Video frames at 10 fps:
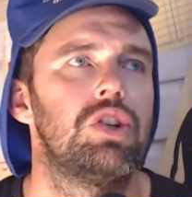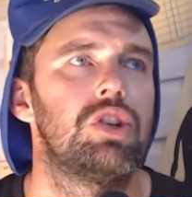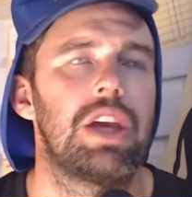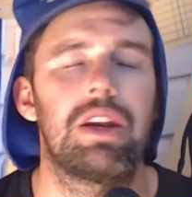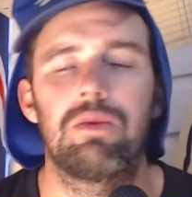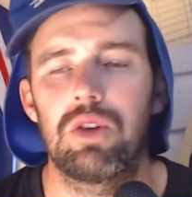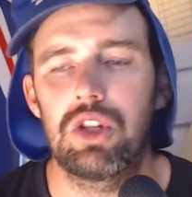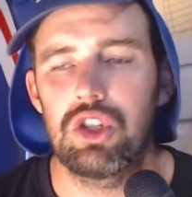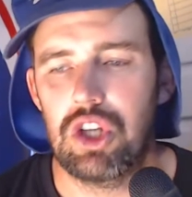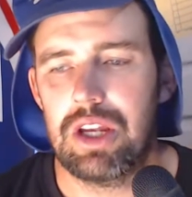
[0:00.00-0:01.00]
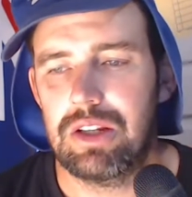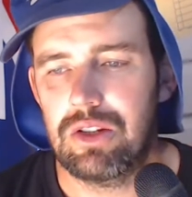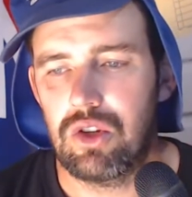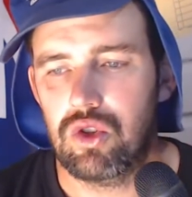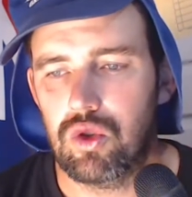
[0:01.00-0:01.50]
getting rid of gender
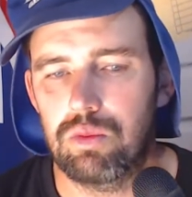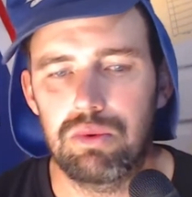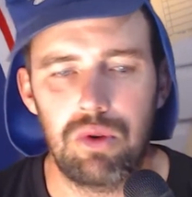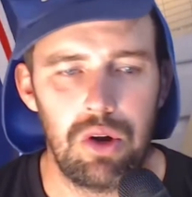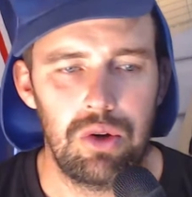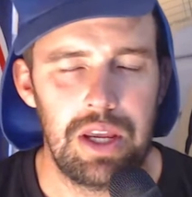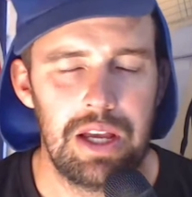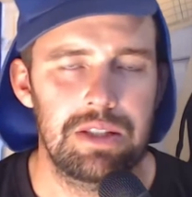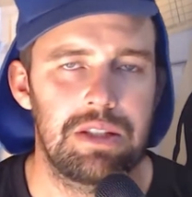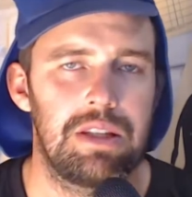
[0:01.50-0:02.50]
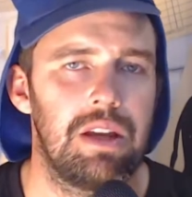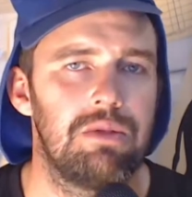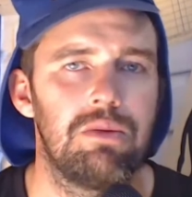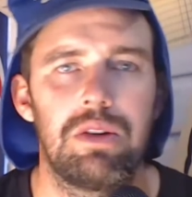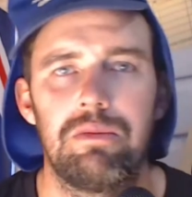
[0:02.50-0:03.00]
neutral pronouns and
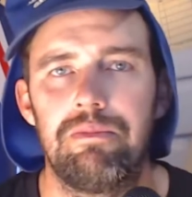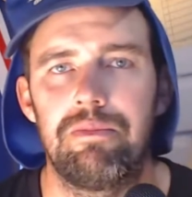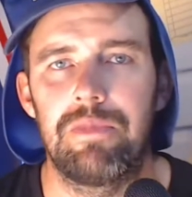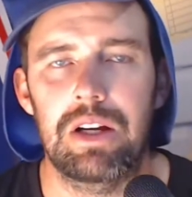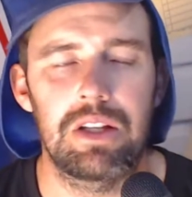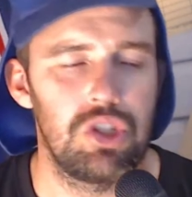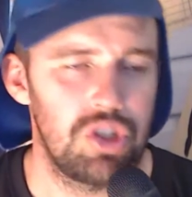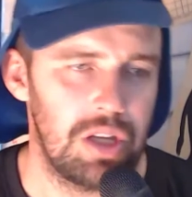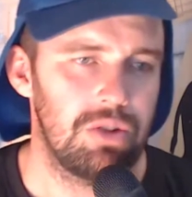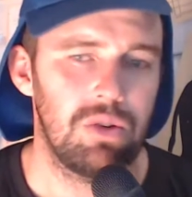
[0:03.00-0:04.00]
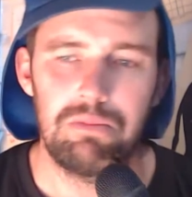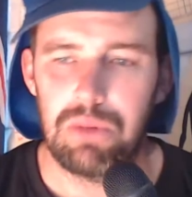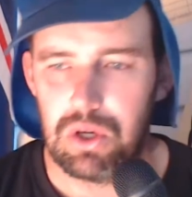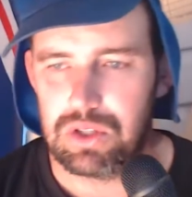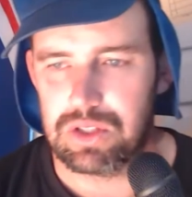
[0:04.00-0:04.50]
getting rid of fucking gender on
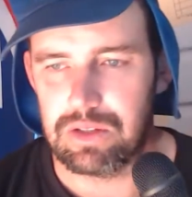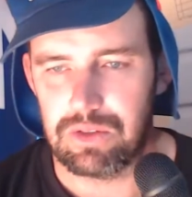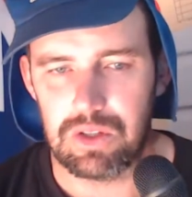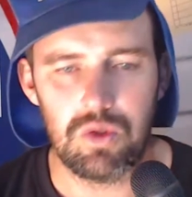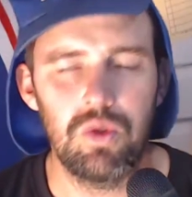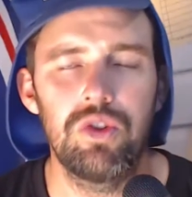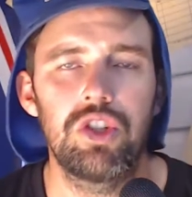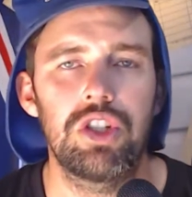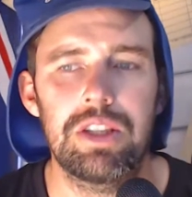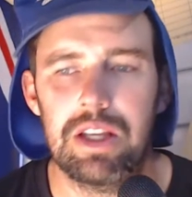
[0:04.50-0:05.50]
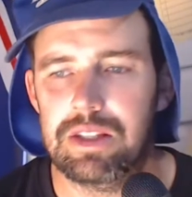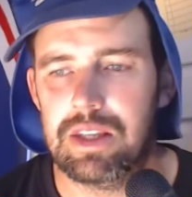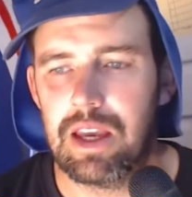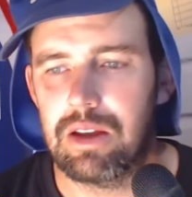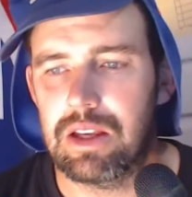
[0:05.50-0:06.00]
birth certificates. All the shit
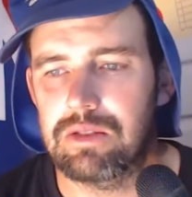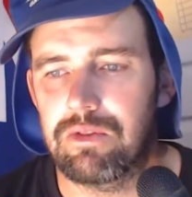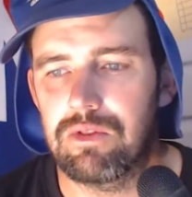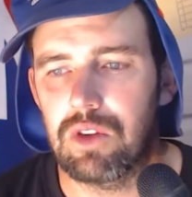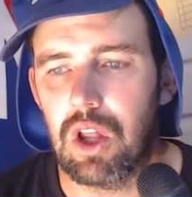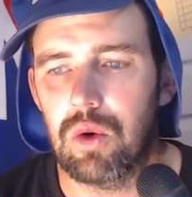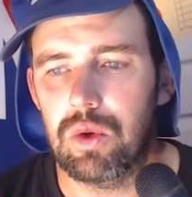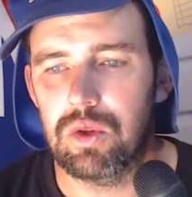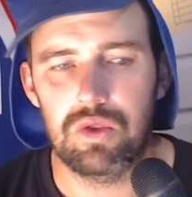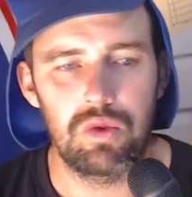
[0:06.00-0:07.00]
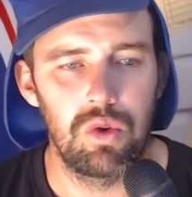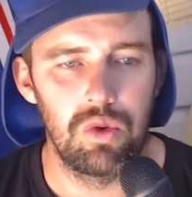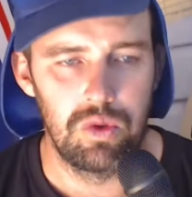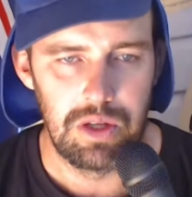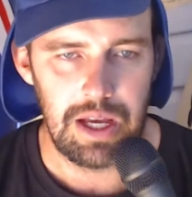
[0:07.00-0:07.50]
is flowing
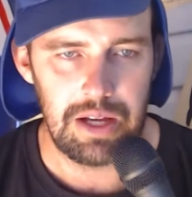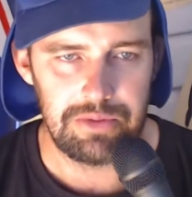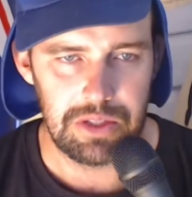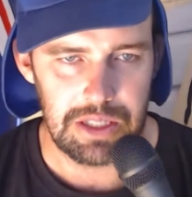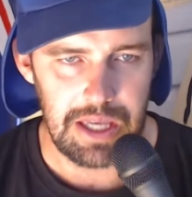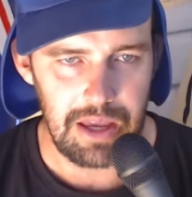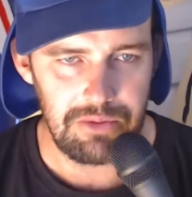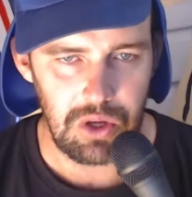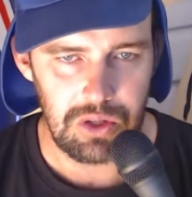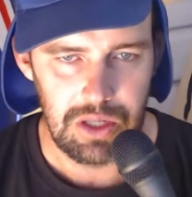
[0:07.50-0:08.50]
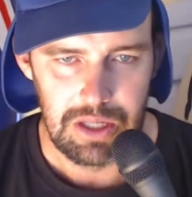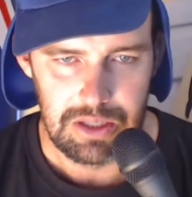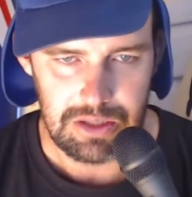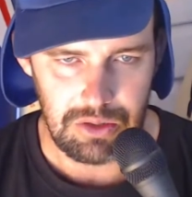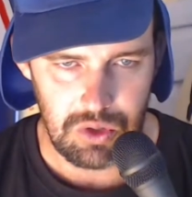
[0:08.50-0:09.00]
through after the gay vote.
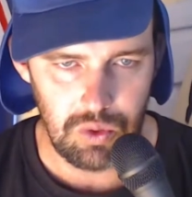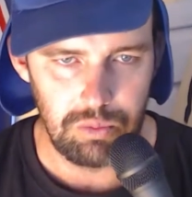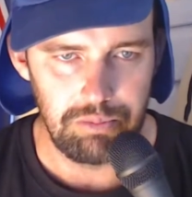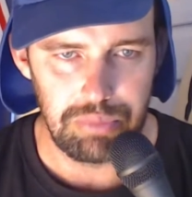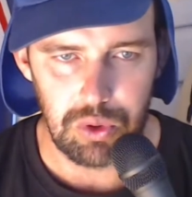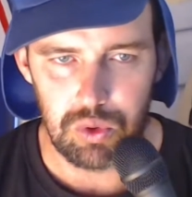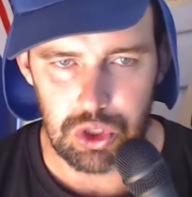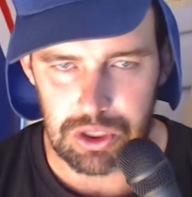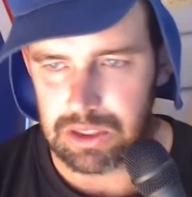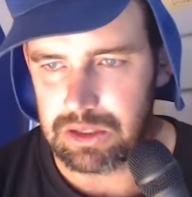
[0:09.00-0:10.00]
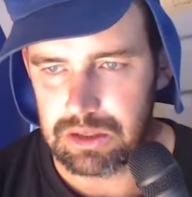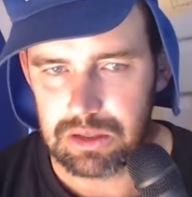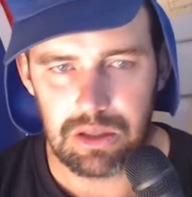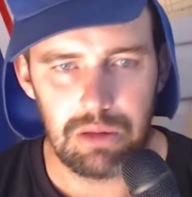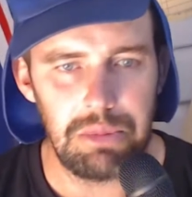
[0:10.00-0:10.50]
So it's all bullshit.
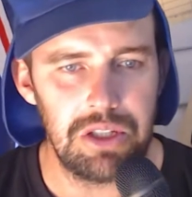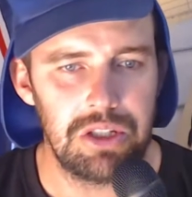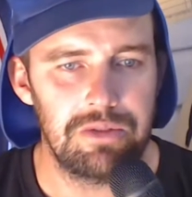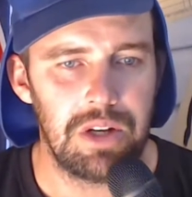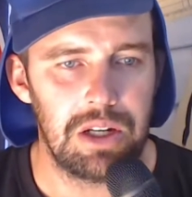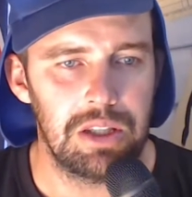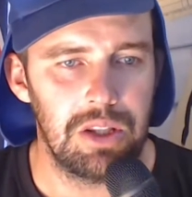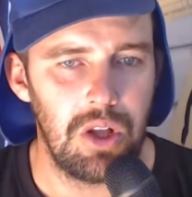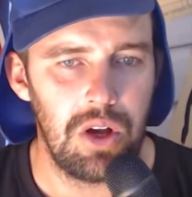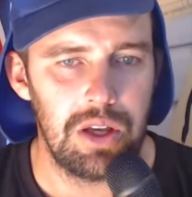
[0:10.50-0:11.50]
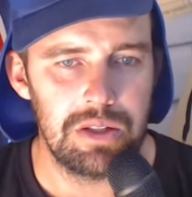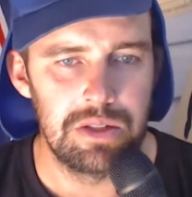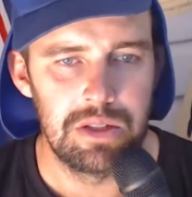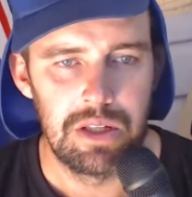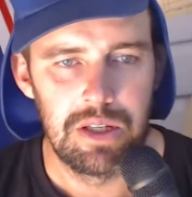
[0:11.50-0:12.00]
They're a bunch of fucking liars.